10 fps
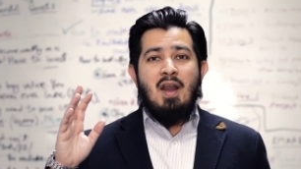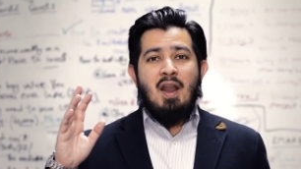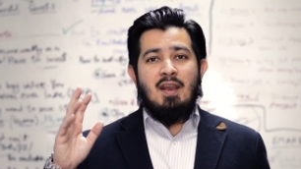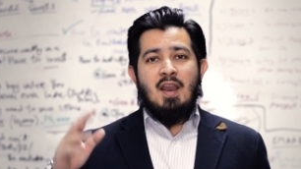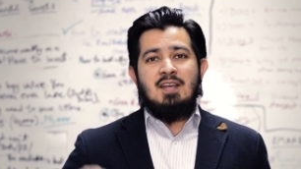
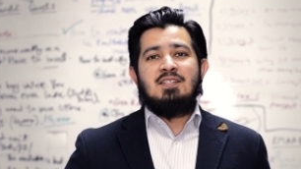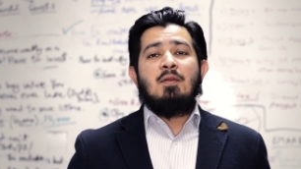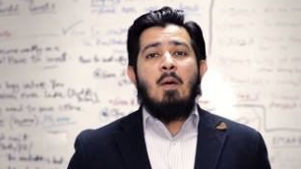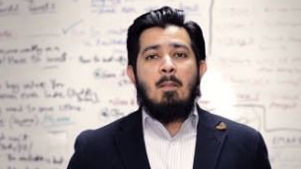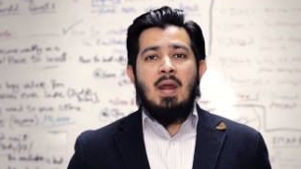Hi guys,
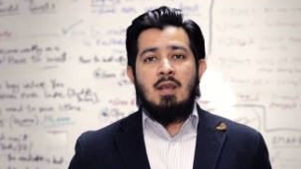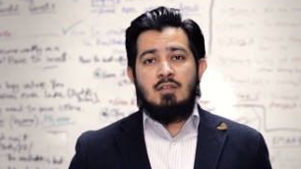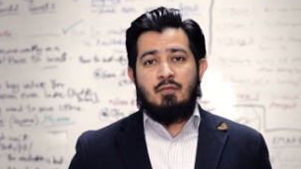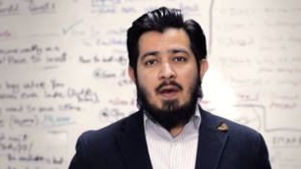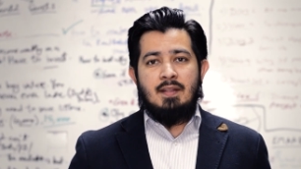my name
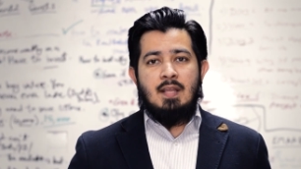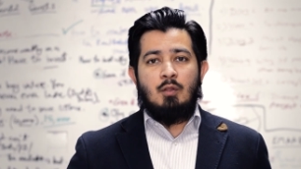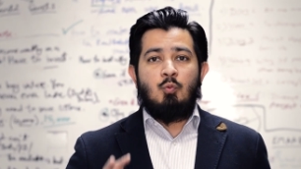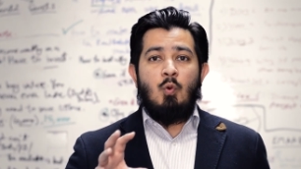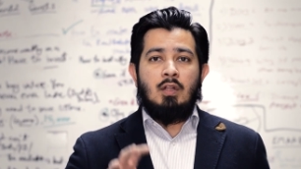is Fahd
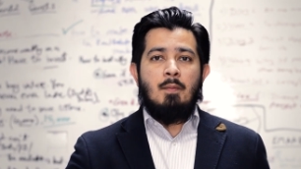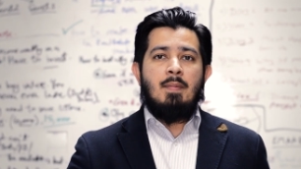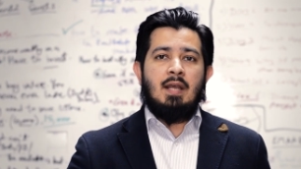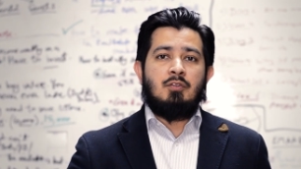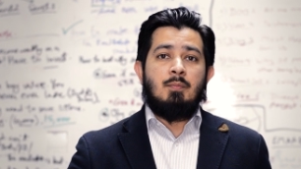Dawood. Welcome
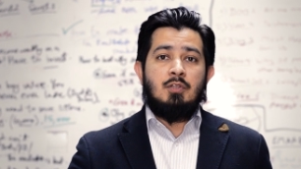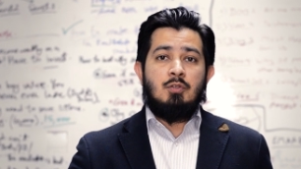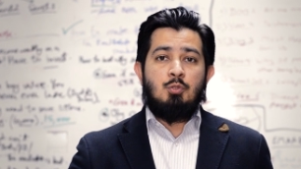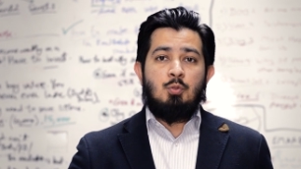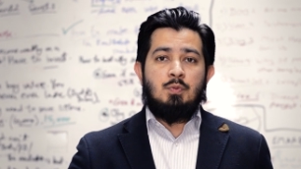back to my
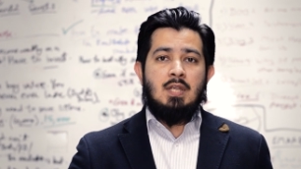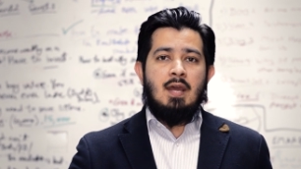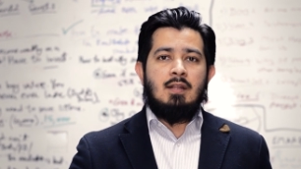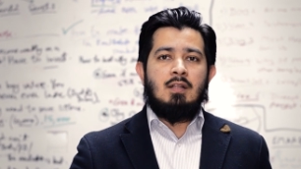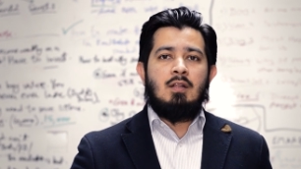YouTube
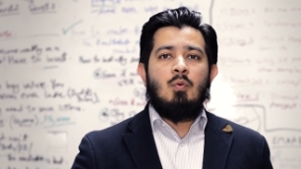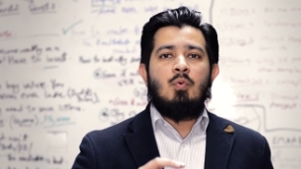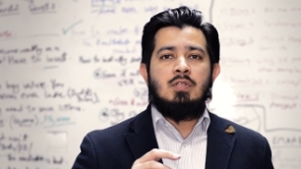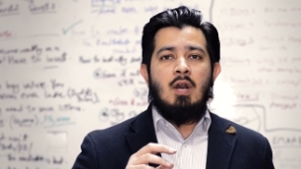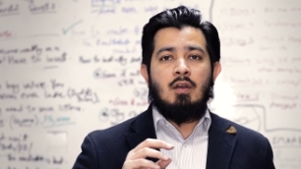channel.
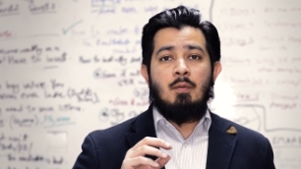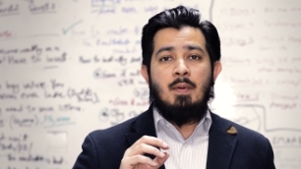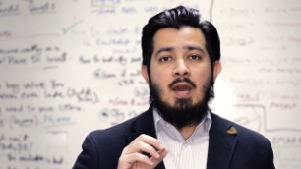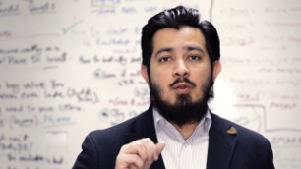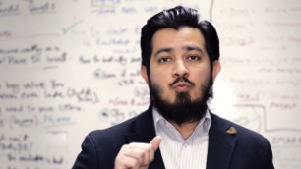We talk
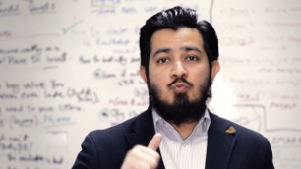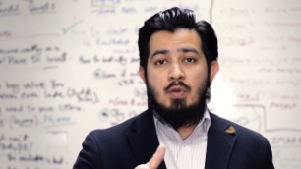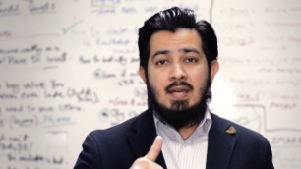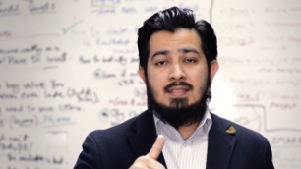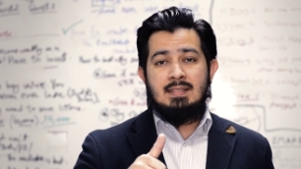about
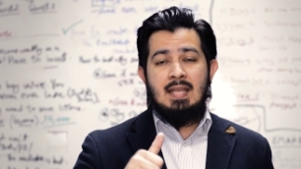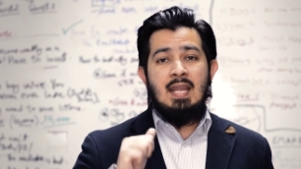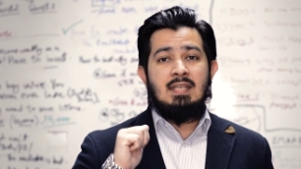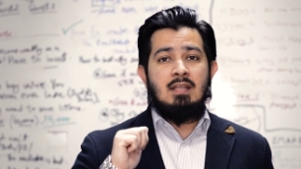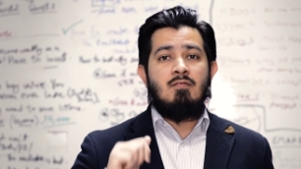real
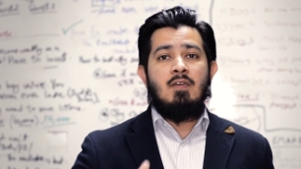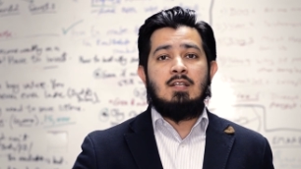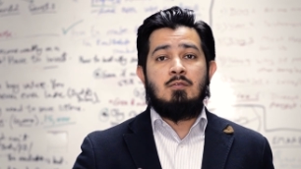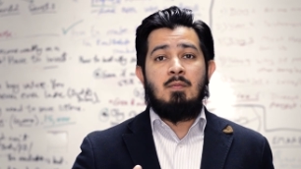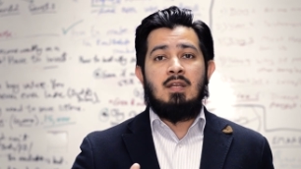estate,
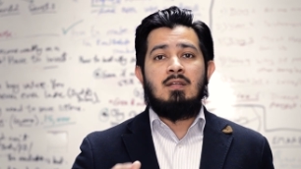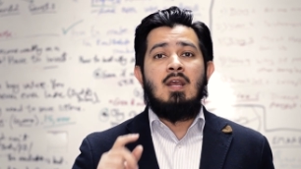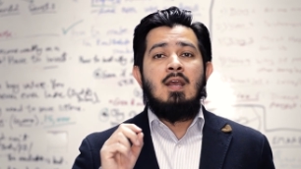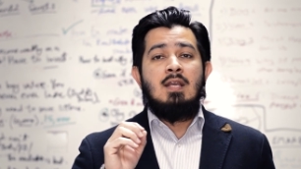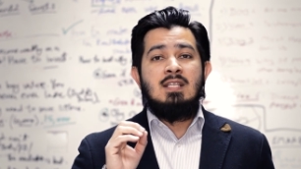investment,
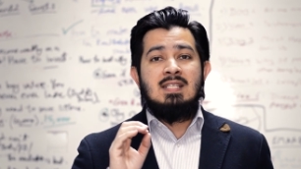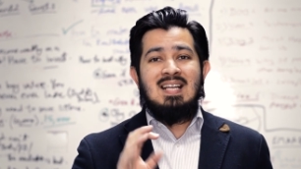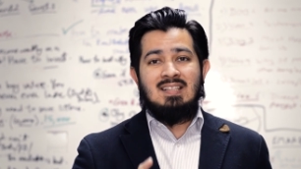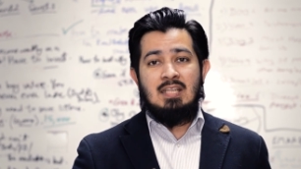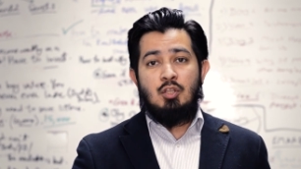
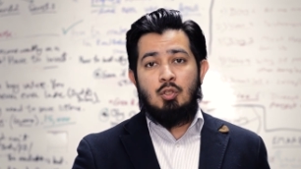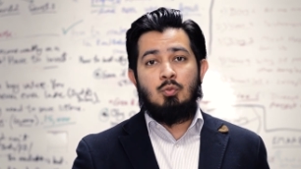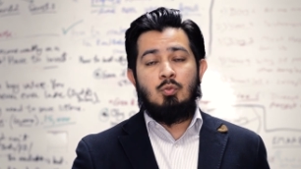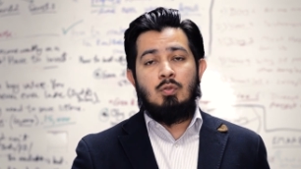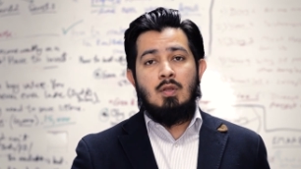starting
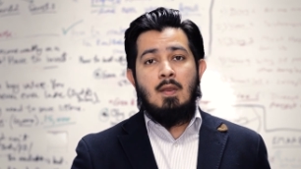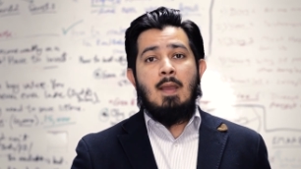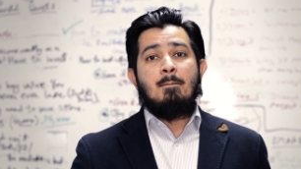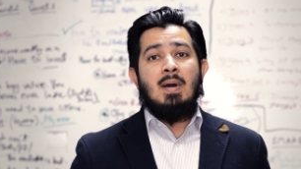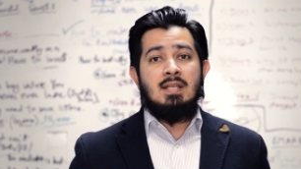you,
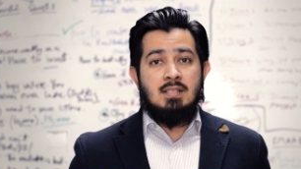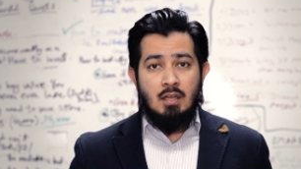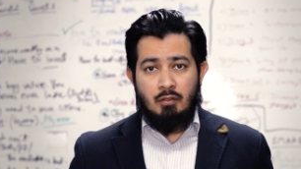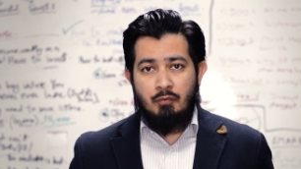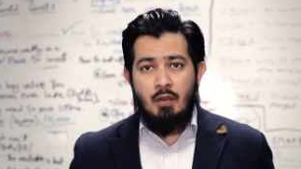
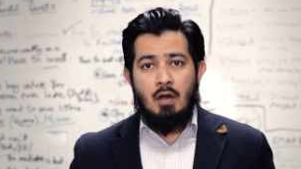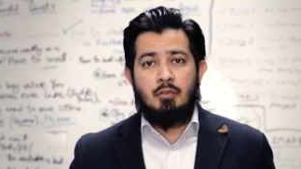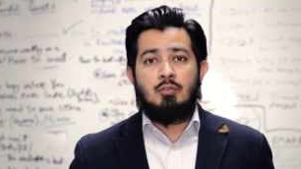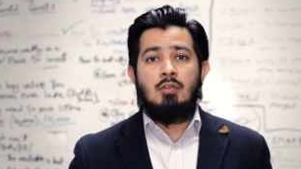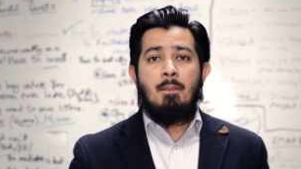myself,
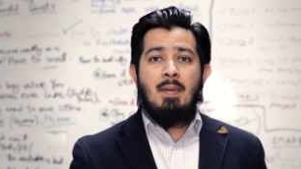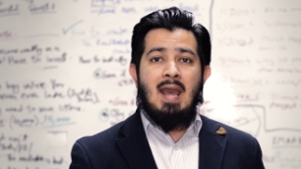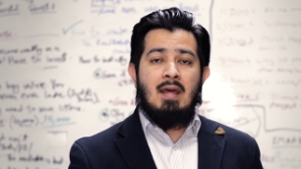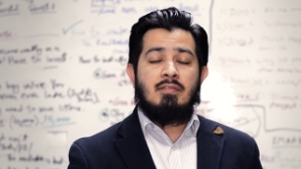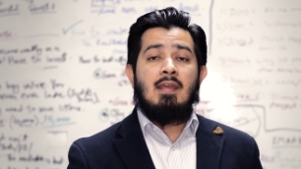onto the
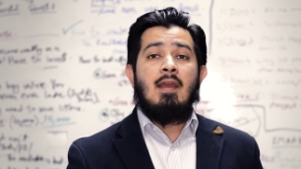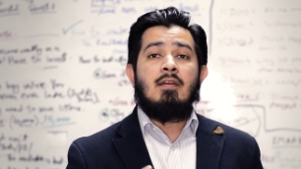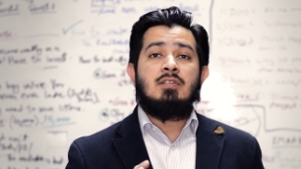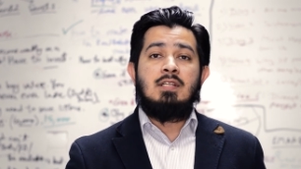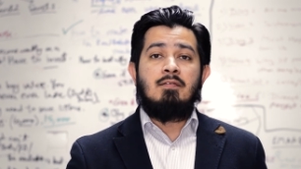path
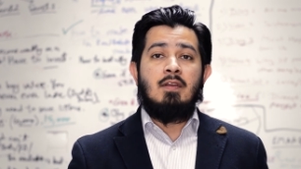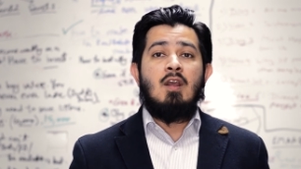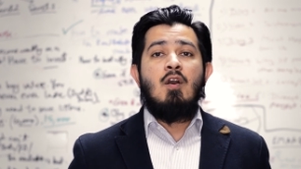and achieving